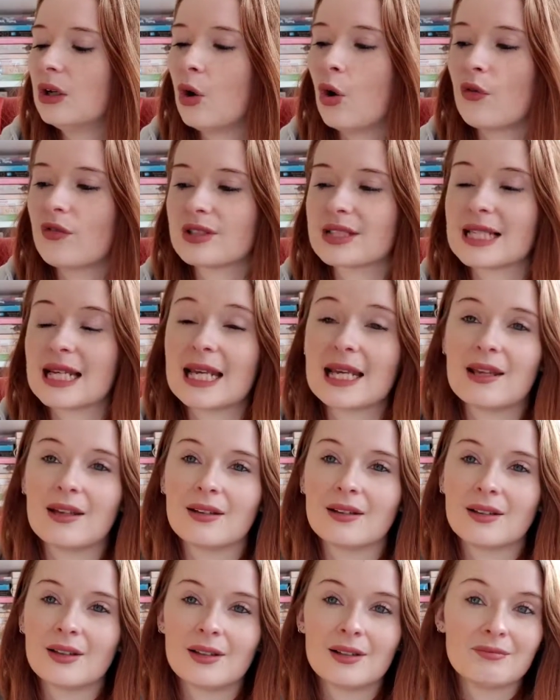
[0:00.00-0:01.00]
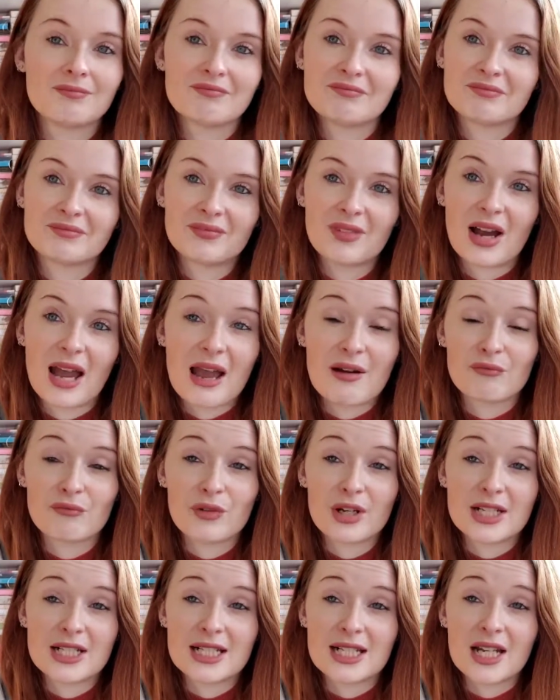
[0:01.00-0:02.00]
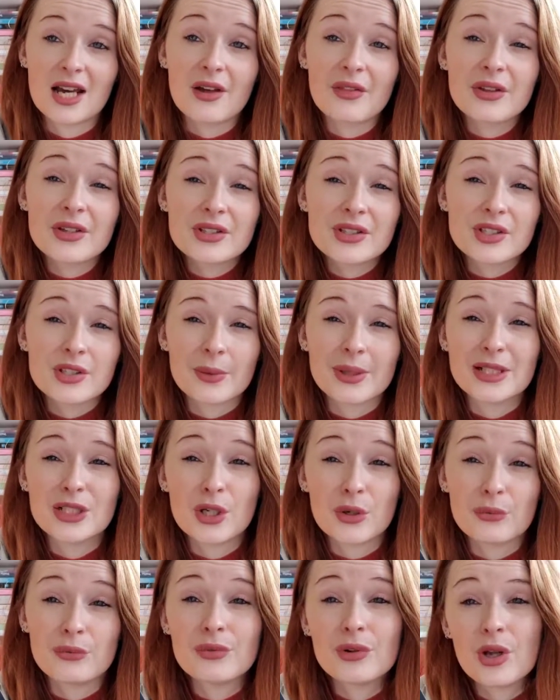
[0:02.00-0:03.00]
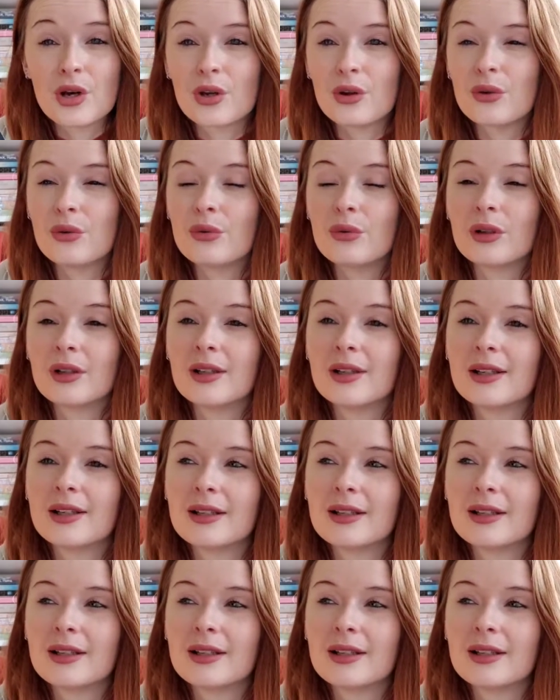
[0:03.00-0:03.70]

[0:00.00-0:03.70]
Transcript: Obviously, I haven't read any others, so I don't know